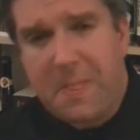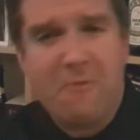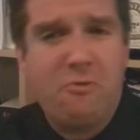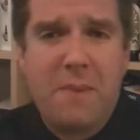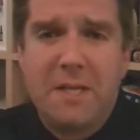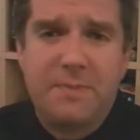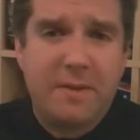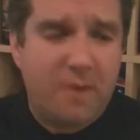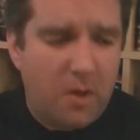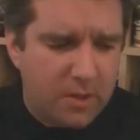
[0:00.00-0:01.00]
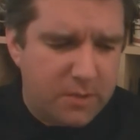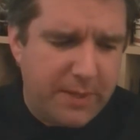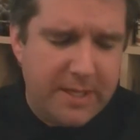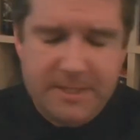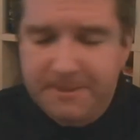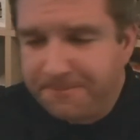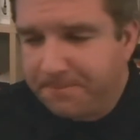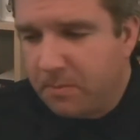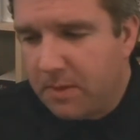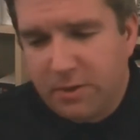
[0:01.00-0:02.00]
Reminds me of all those beers
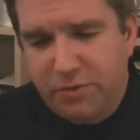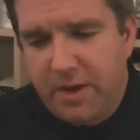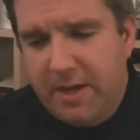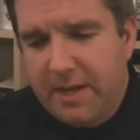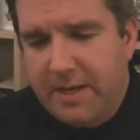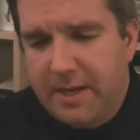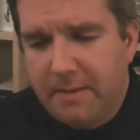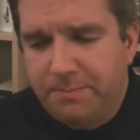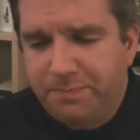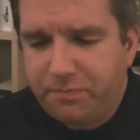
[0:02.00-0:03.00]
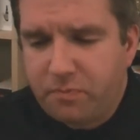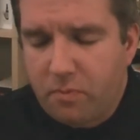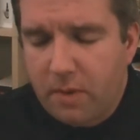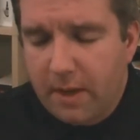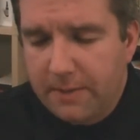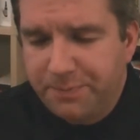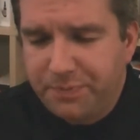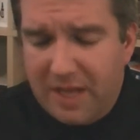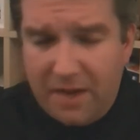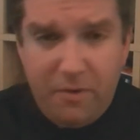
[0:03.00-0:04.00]
I was drinking in
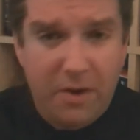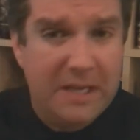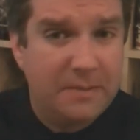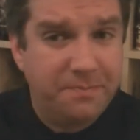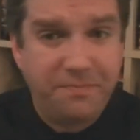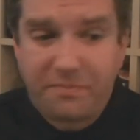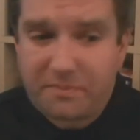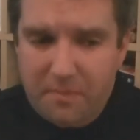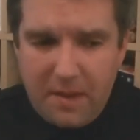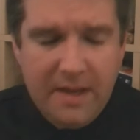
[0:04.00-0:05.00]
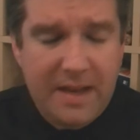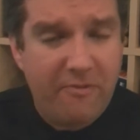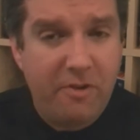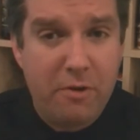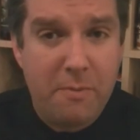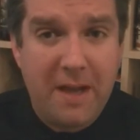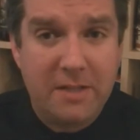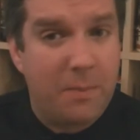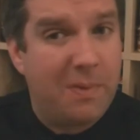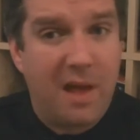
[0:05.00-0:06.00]
California. Definitely
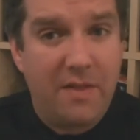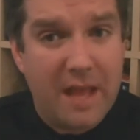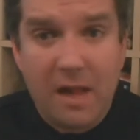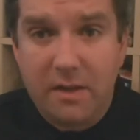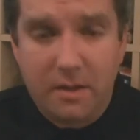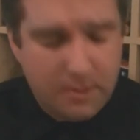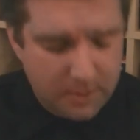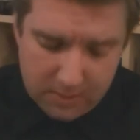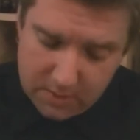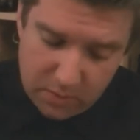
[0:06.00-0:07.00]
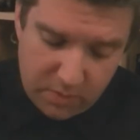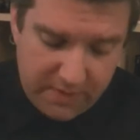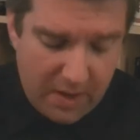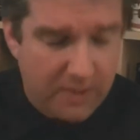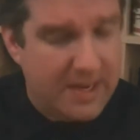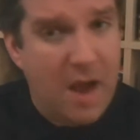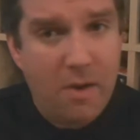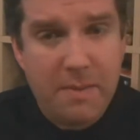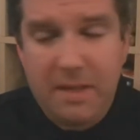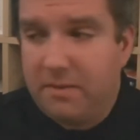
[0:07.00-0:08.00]
reminds me of Pliny the Elder, without a
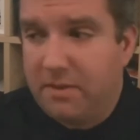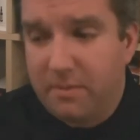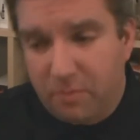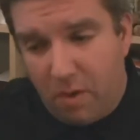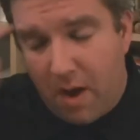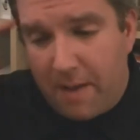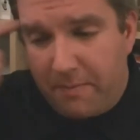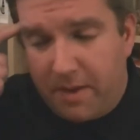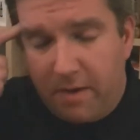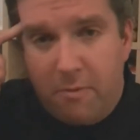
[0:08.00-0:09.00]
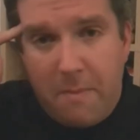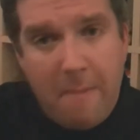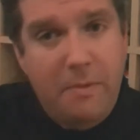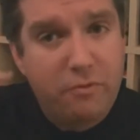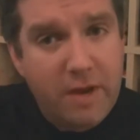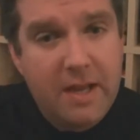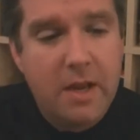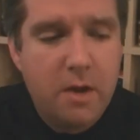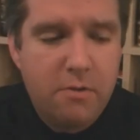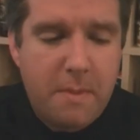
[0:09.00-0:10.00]
doubt. I mean, what I'm gonna
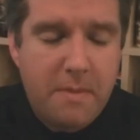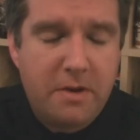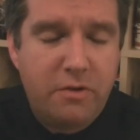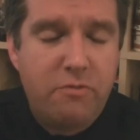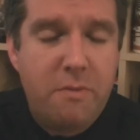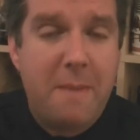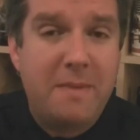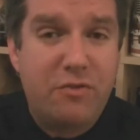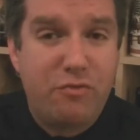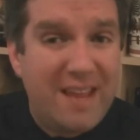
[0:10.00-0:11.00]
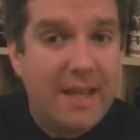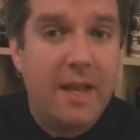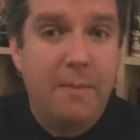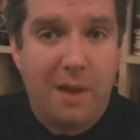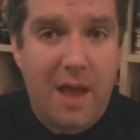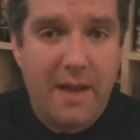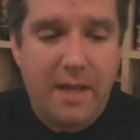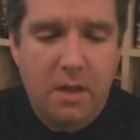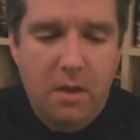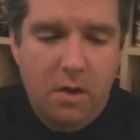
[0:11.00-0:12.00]
remember drinking
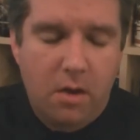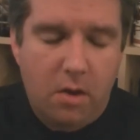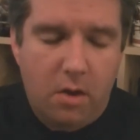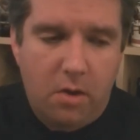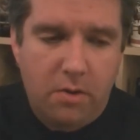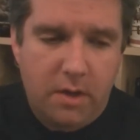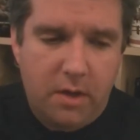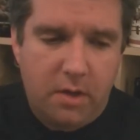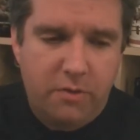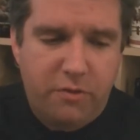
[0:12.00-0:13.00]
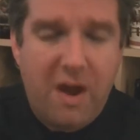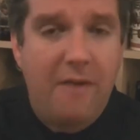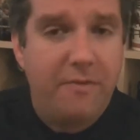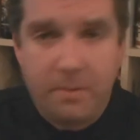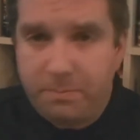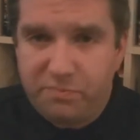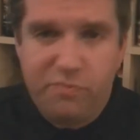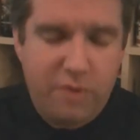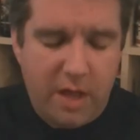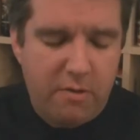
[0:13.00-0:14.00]
Pliny on draft
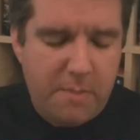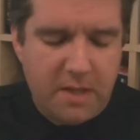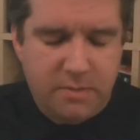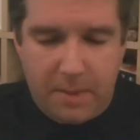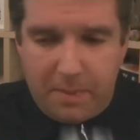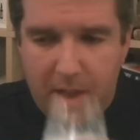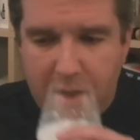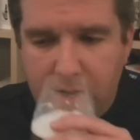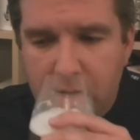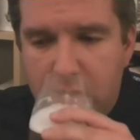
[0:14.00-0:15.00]
really reminds me of Pliny.